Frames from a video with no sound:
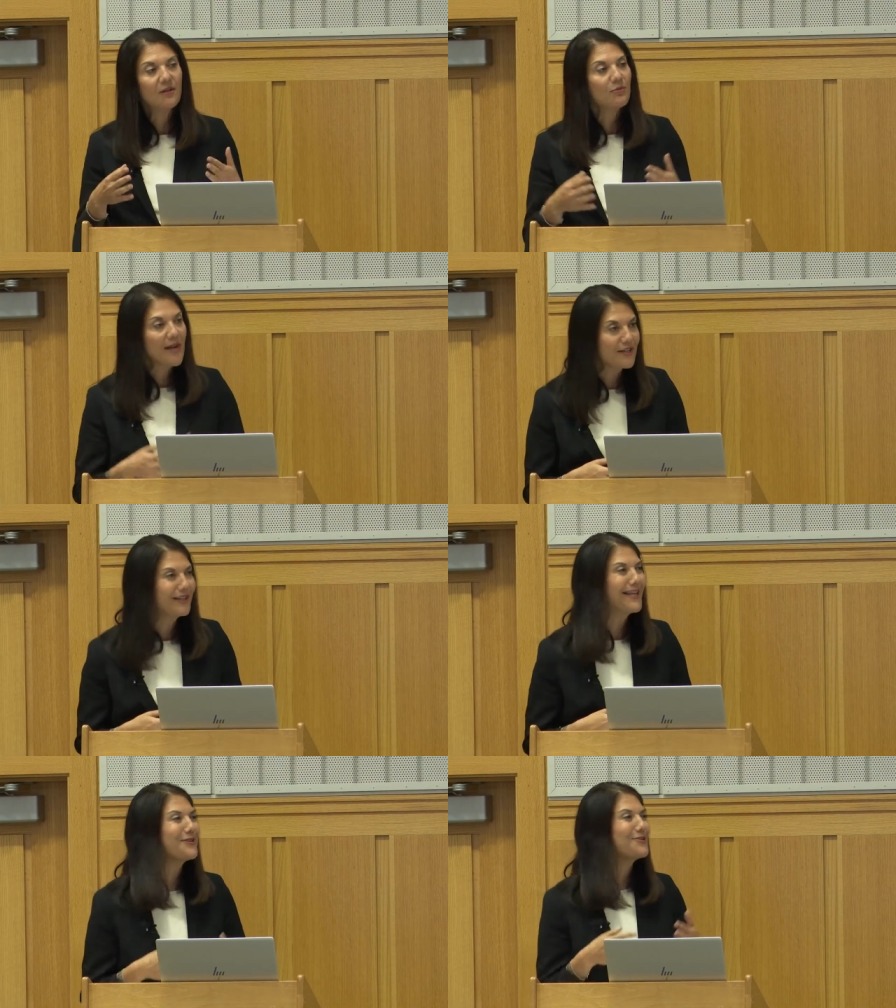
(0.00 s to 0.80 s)

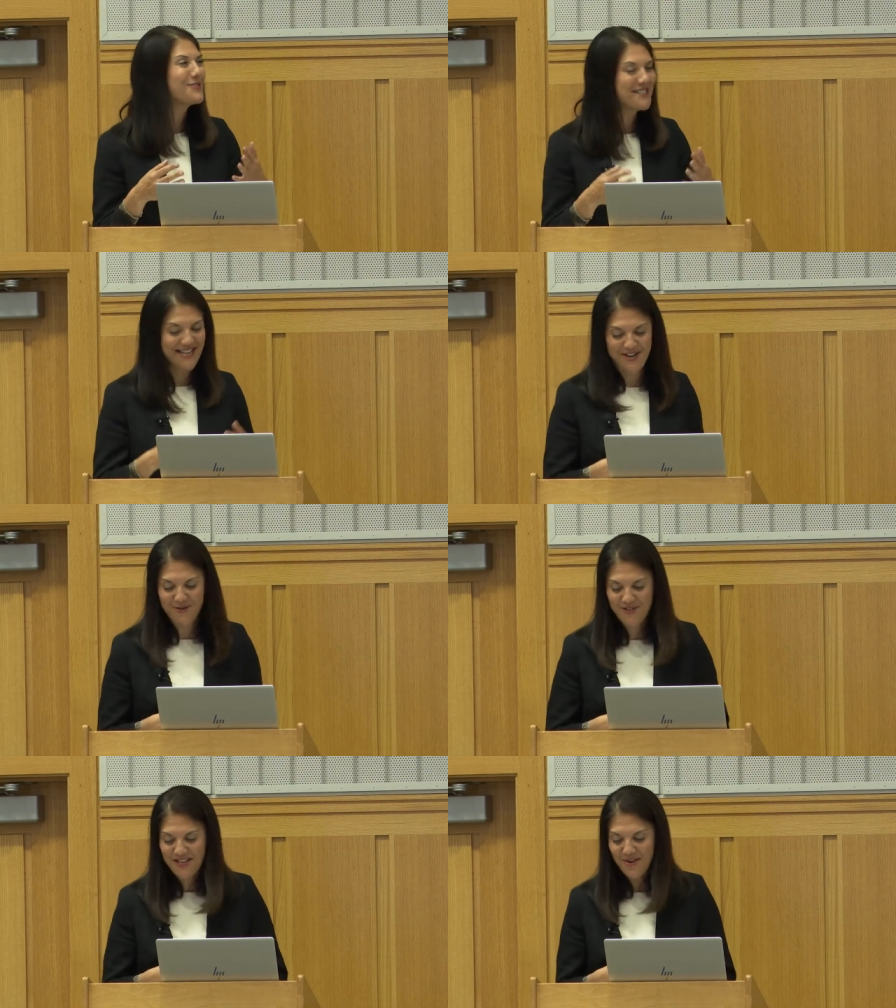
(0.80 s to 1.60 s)
regulators,
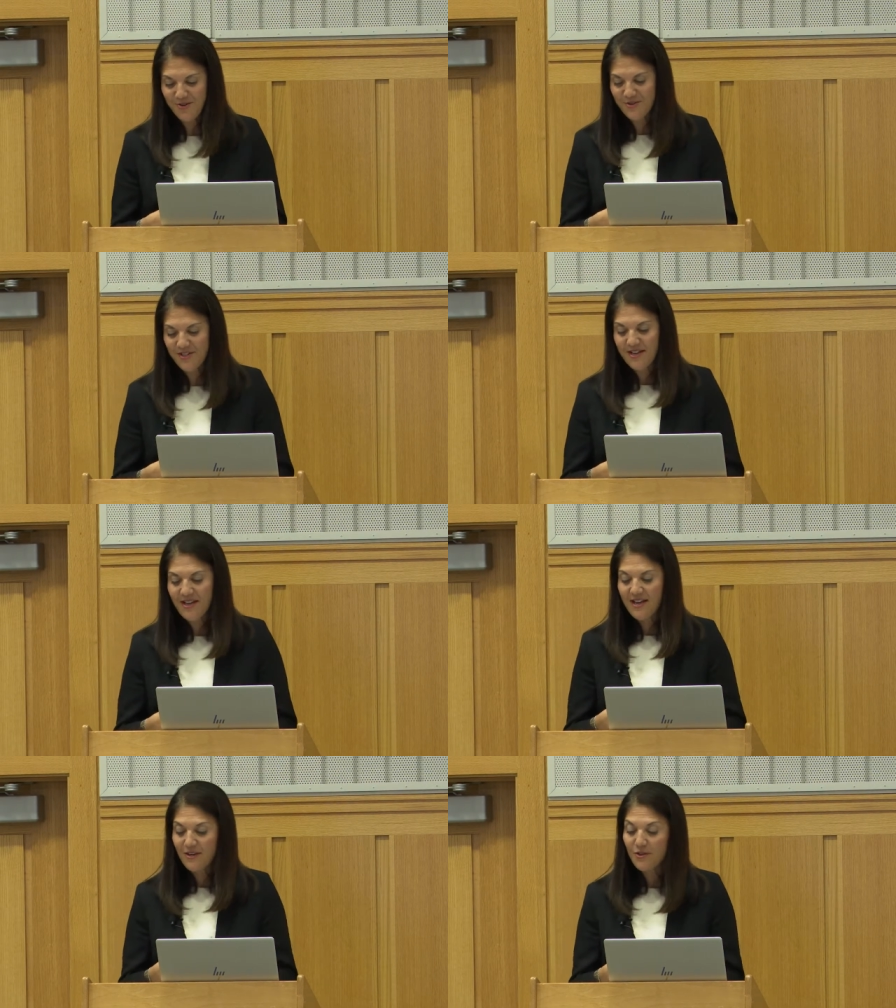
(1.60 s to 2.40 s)
standard setters,
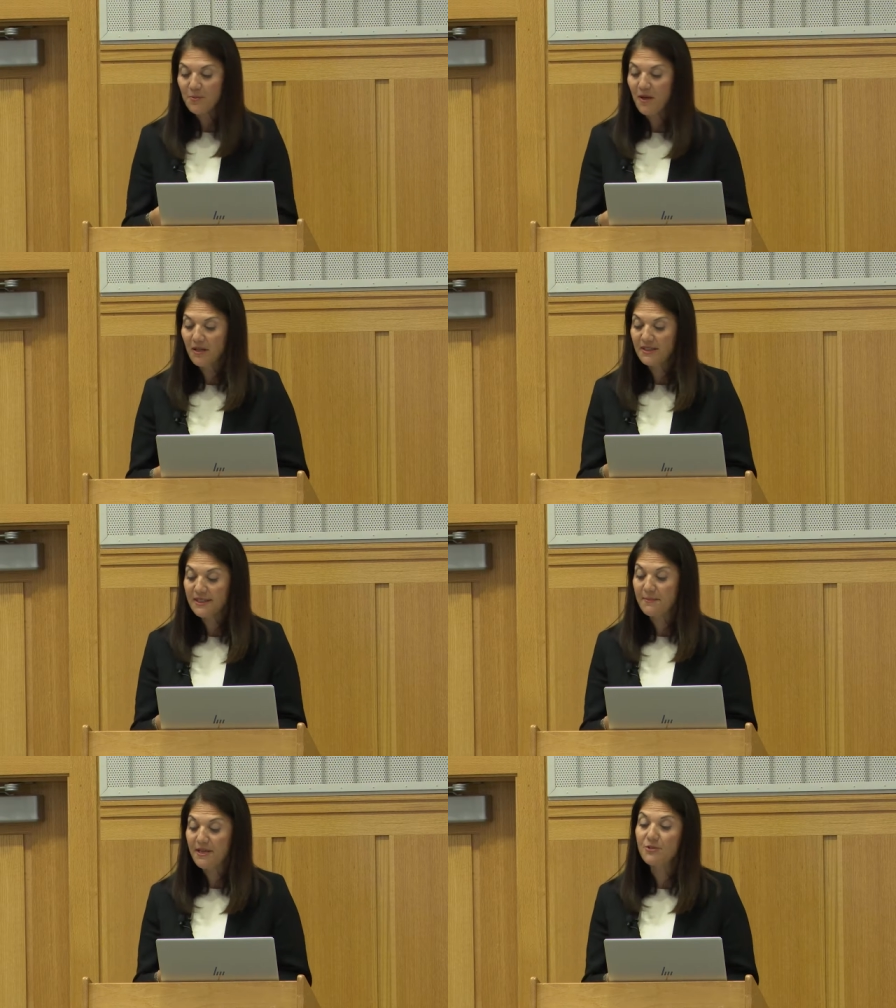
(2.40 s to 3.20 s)
and other
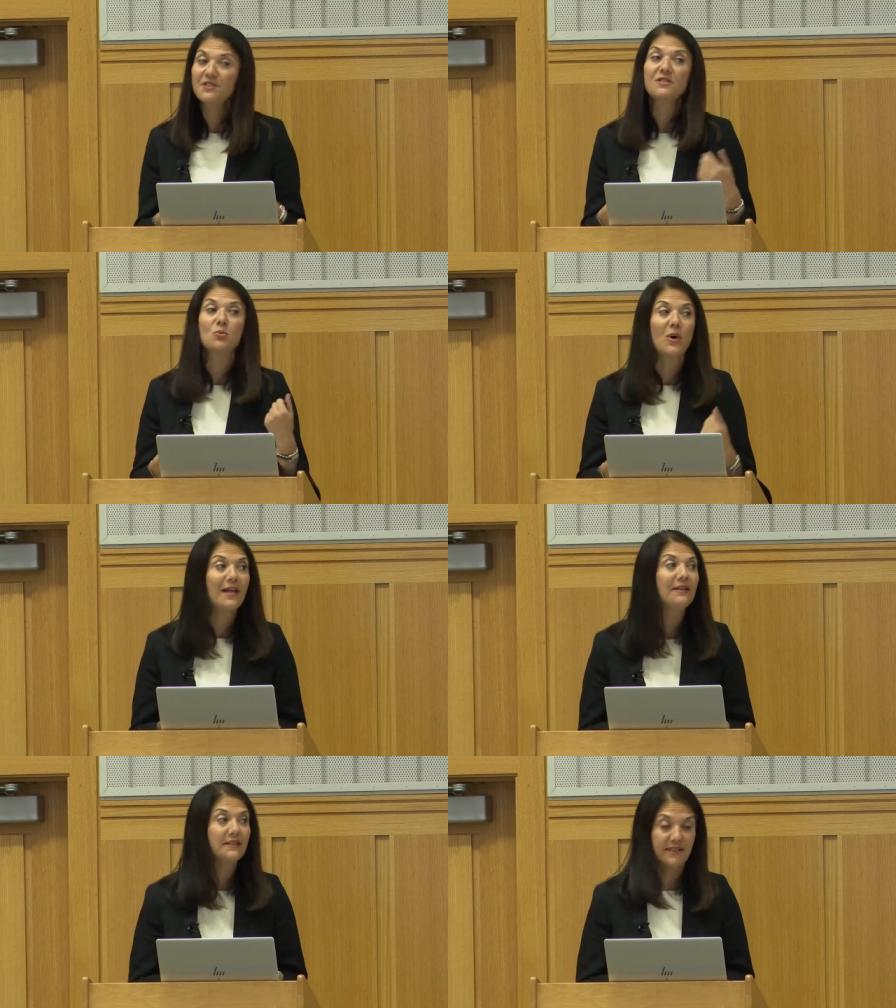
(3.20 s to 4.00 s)
policymakers, as
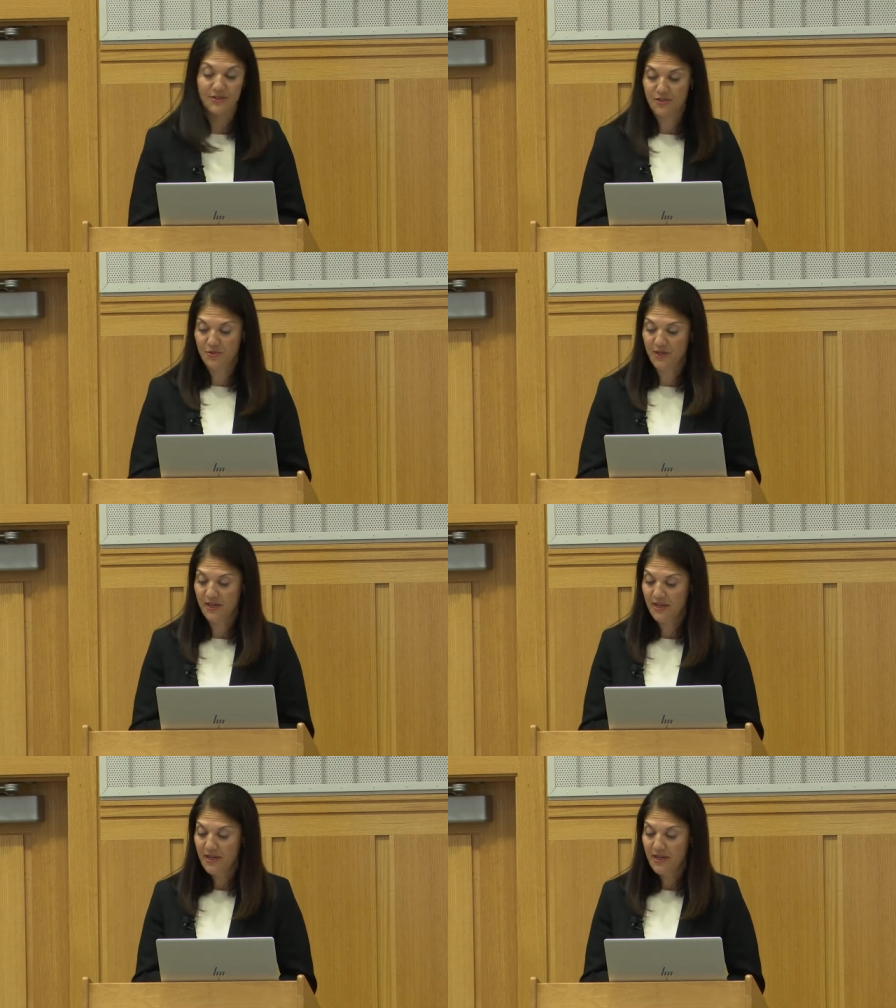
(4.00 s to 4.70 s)
well as industry,